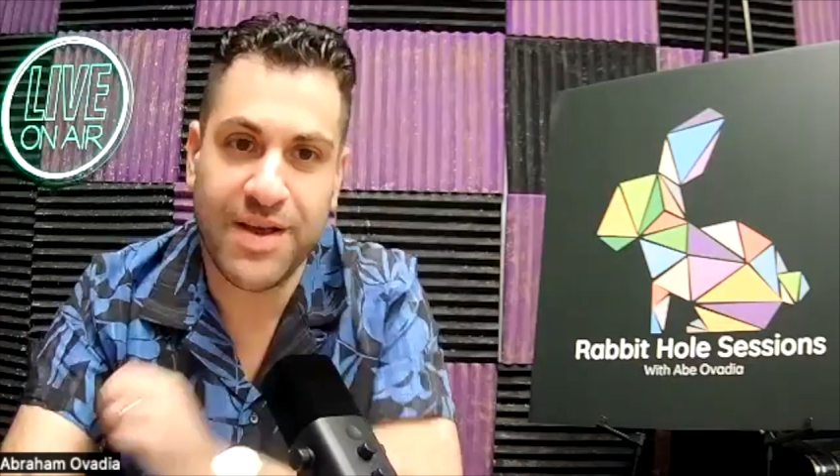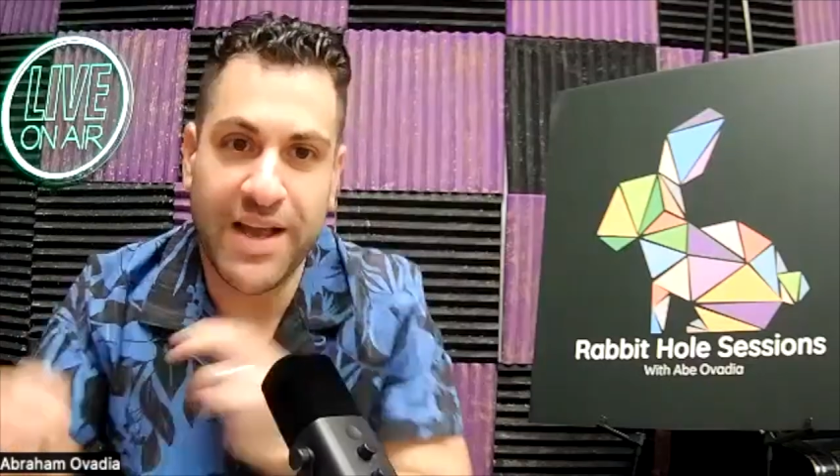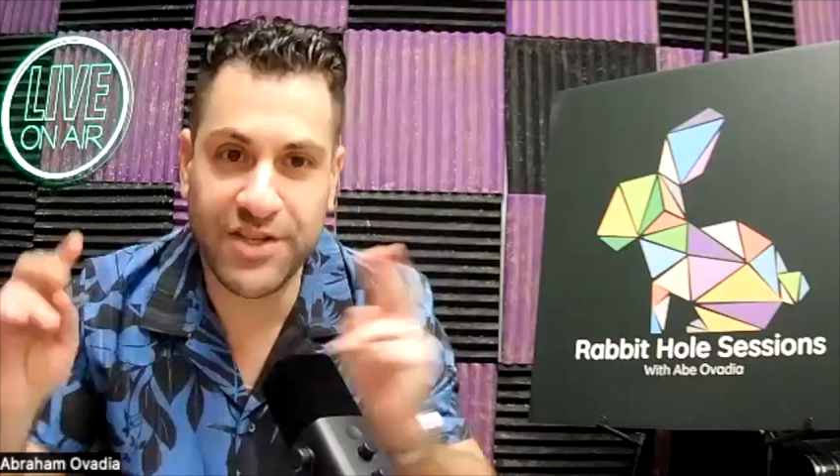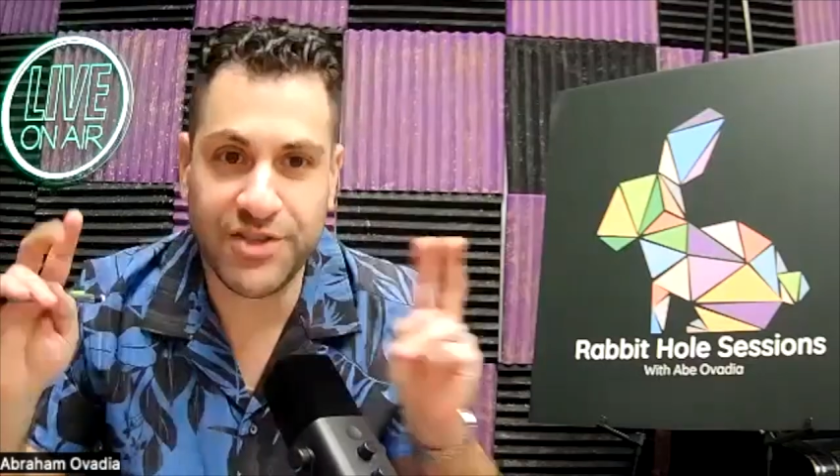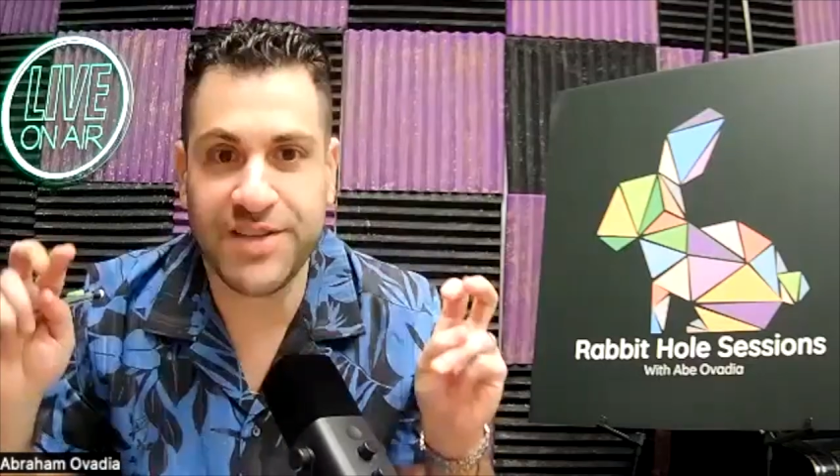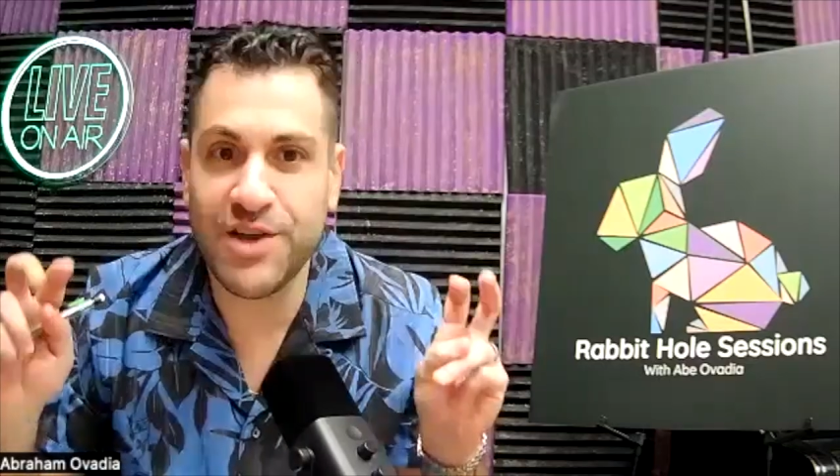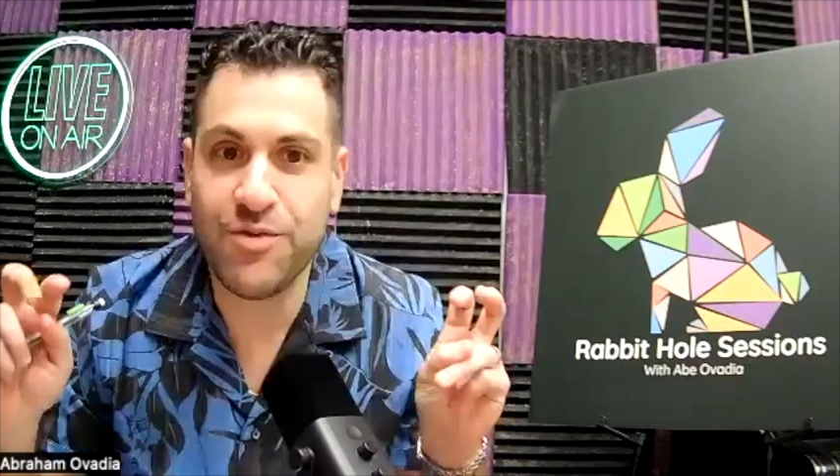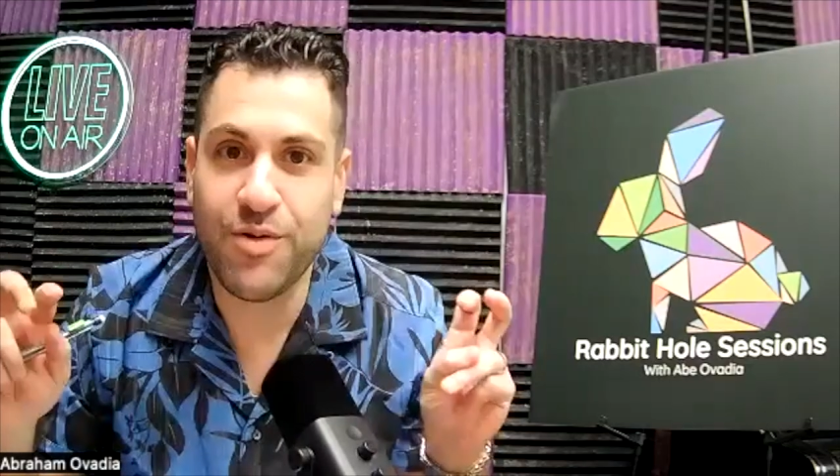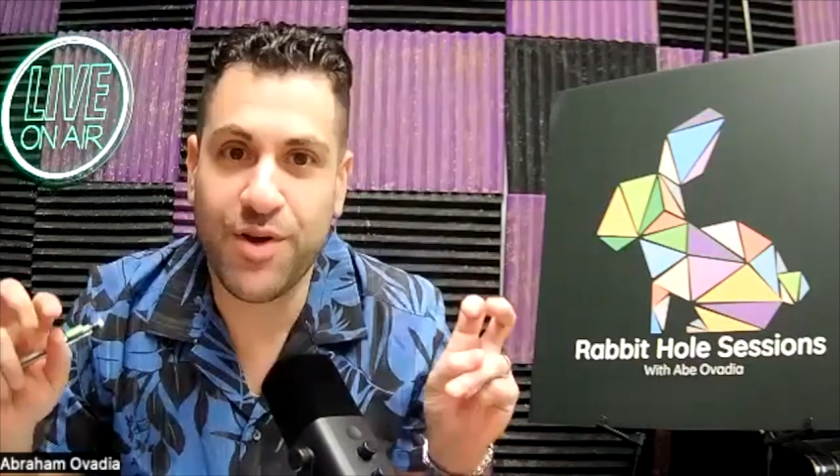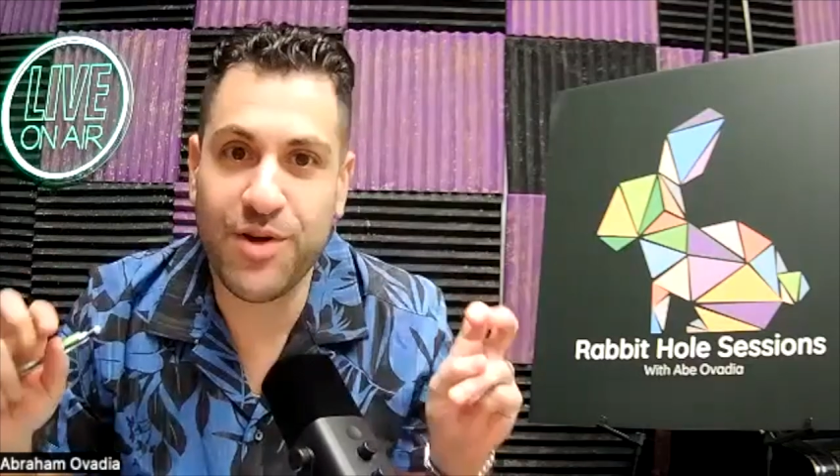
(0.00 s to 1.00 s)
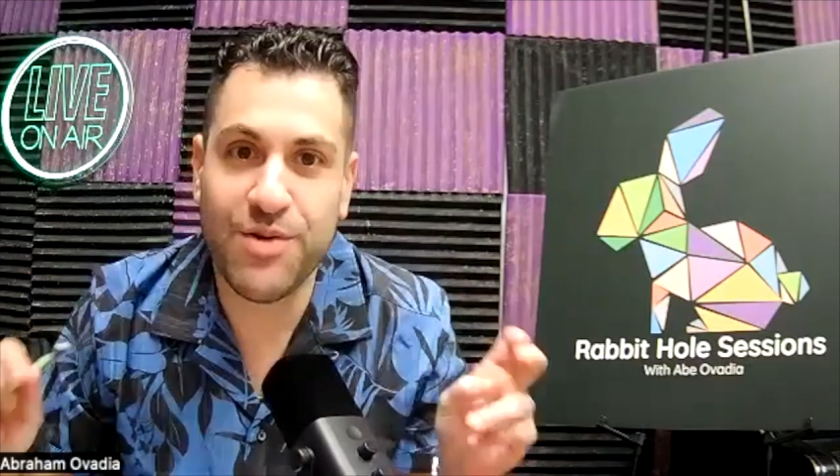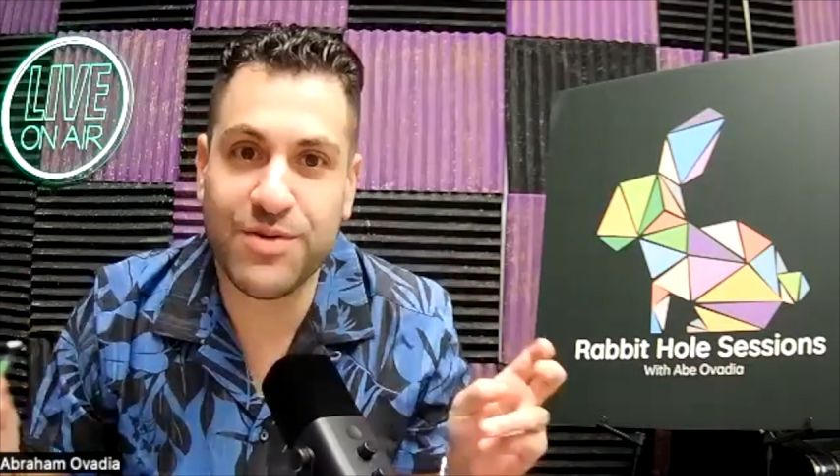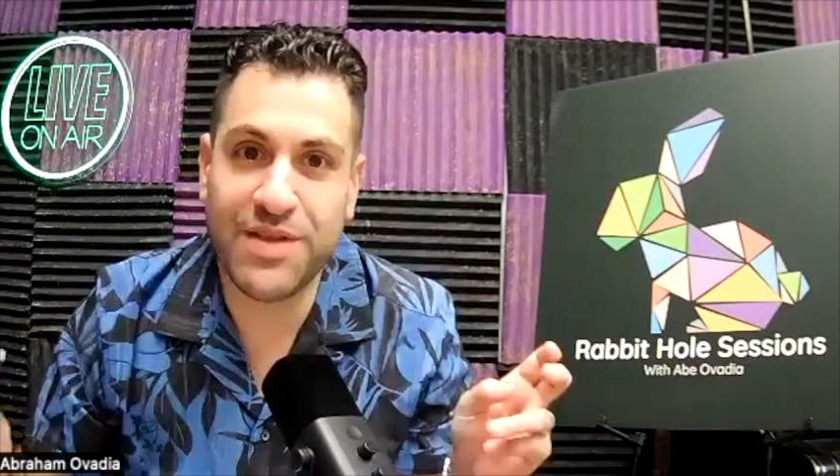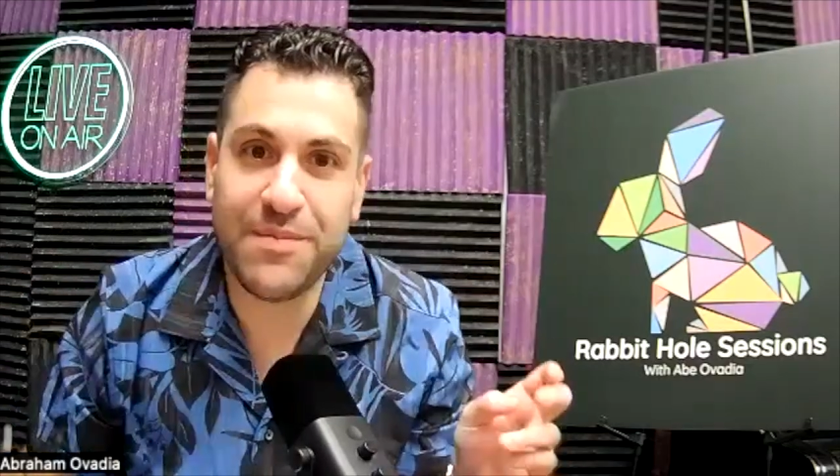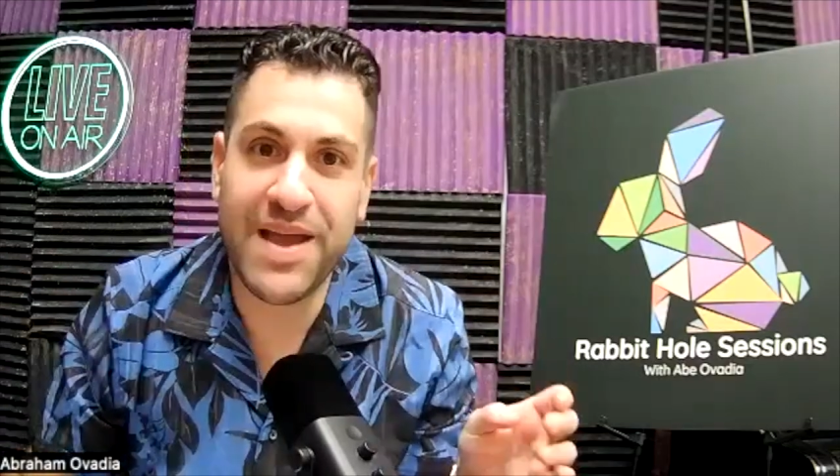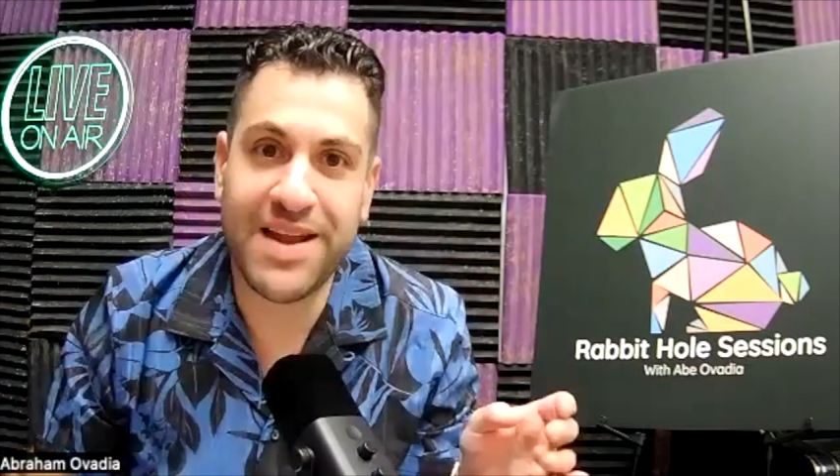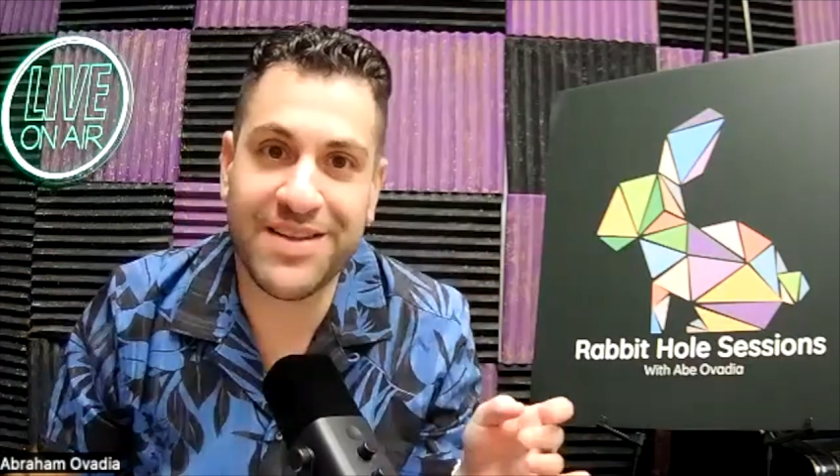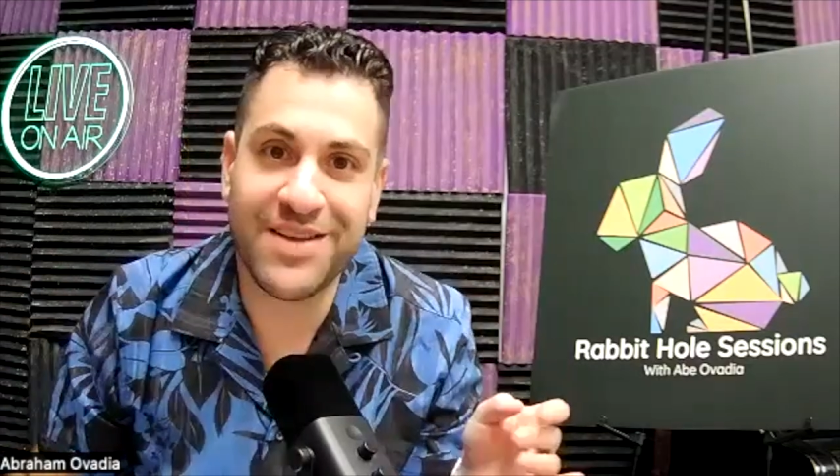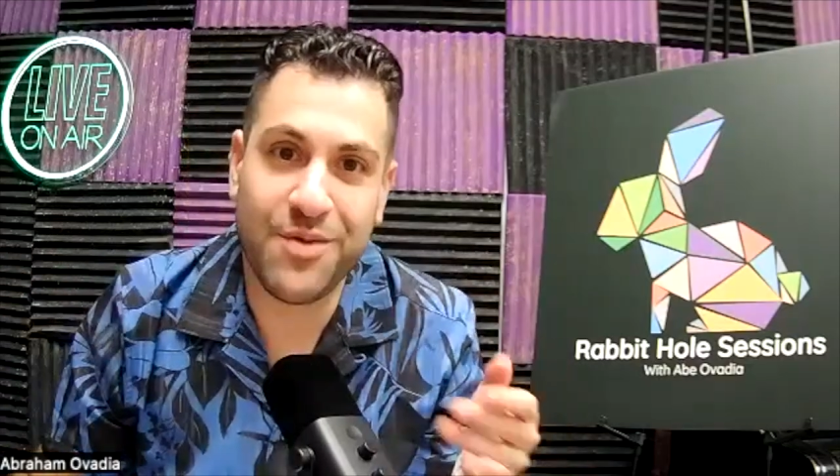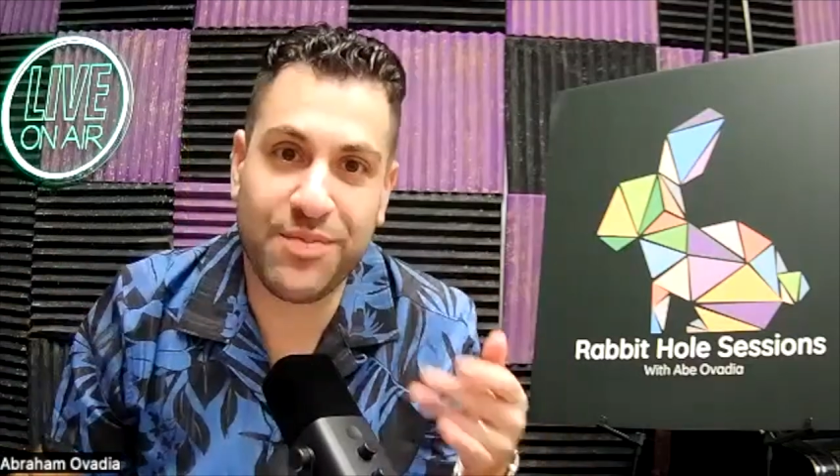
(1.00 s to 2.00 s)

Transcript: I guess you could say, quote unquote, they made it,